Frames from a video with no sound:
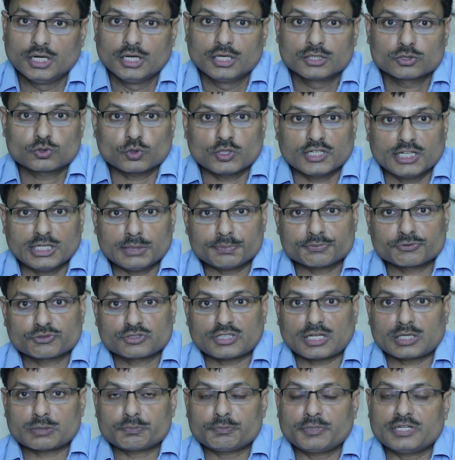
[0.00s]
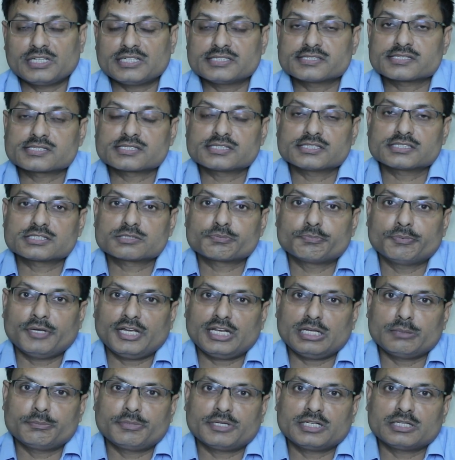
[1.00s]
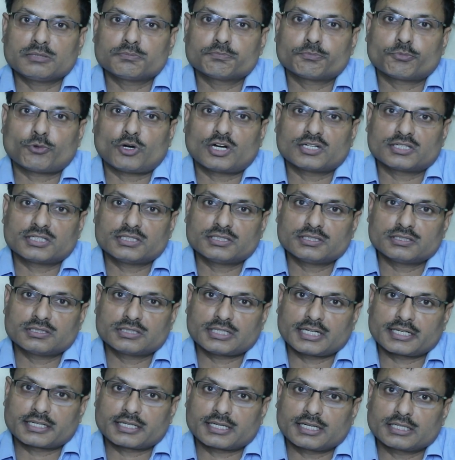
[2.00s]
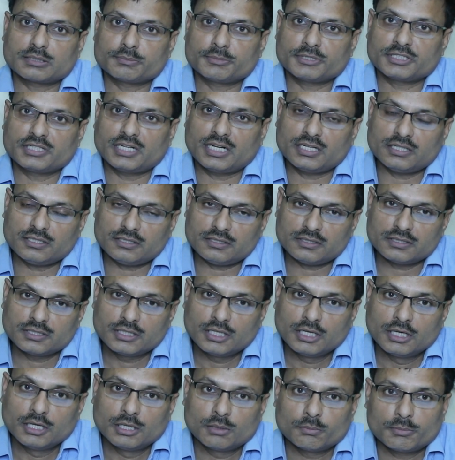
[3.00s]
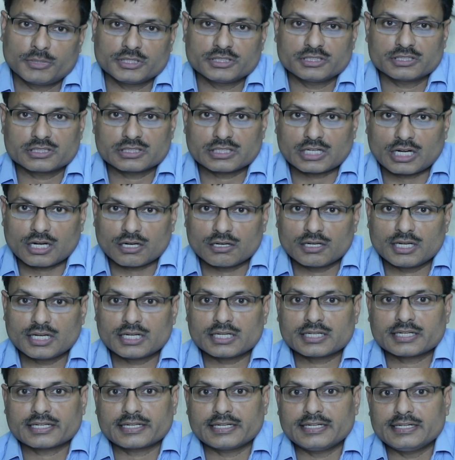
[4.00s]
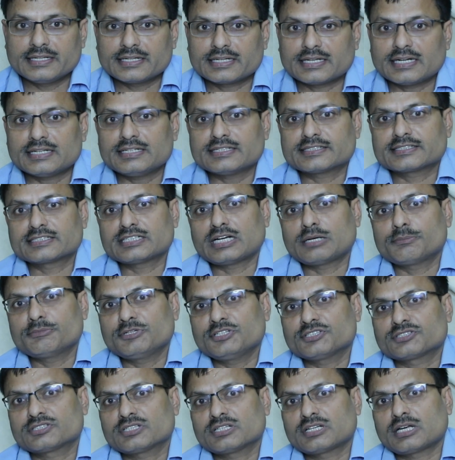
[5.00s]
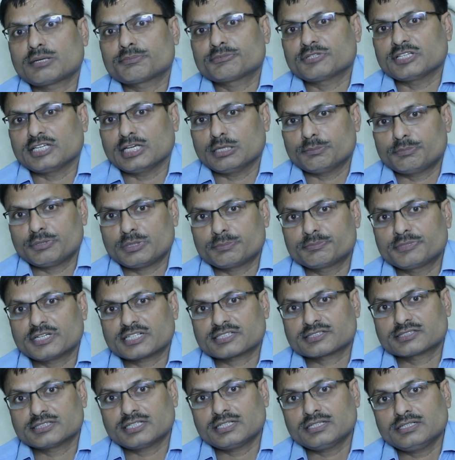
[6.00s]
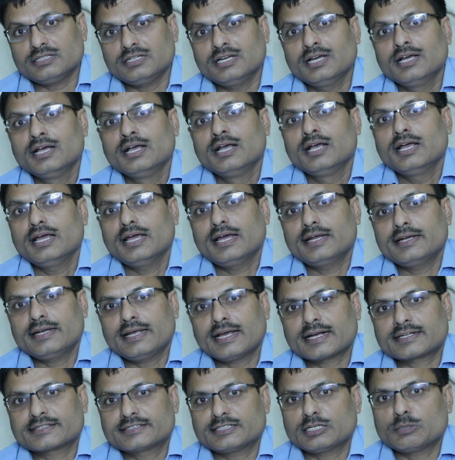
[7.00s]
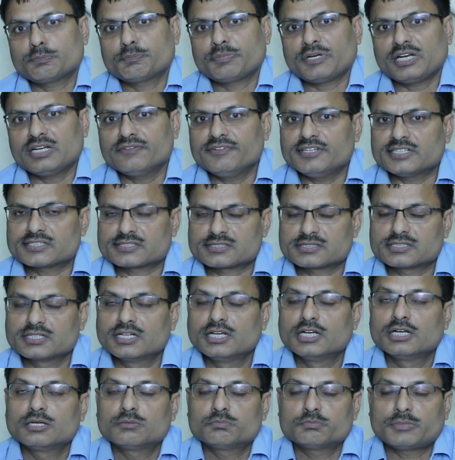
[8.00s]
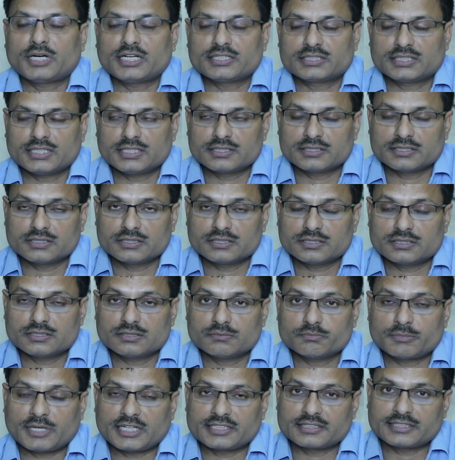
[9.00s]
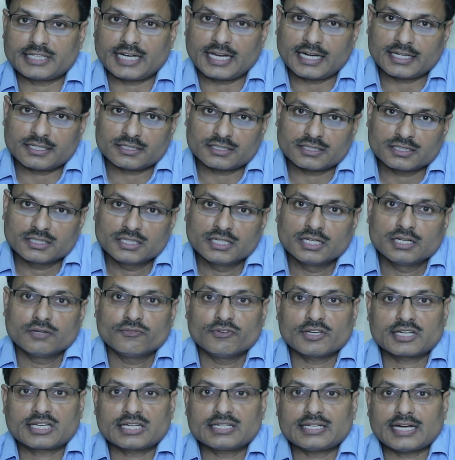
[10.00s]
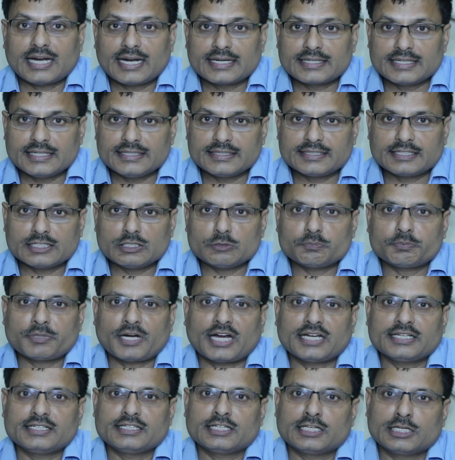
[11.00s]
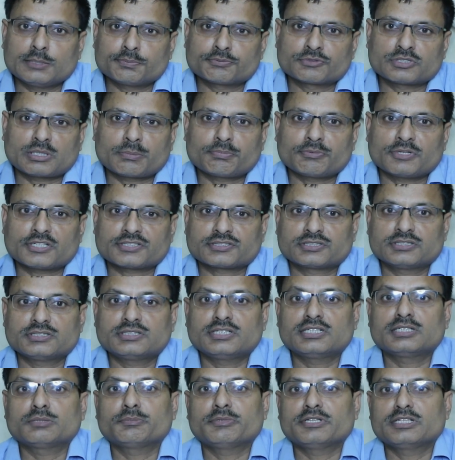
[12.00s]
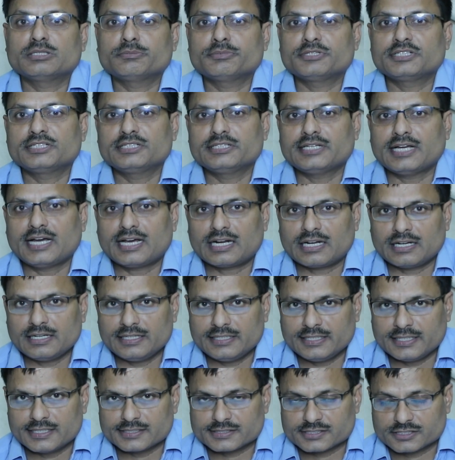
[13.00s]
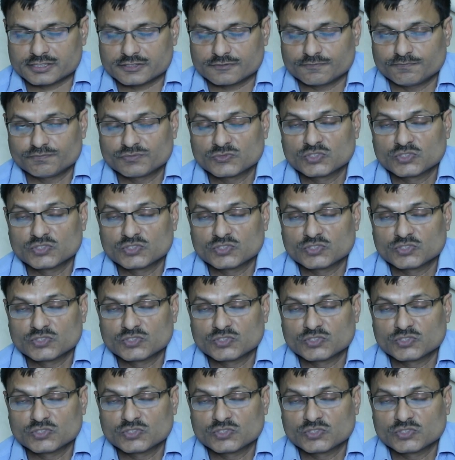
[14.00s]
So hip surveillance is very, very important. That can be done by the regular clinical examination of the hip abduction and X-ray pelvis. By that we can identify hip subluxation at very, very early age.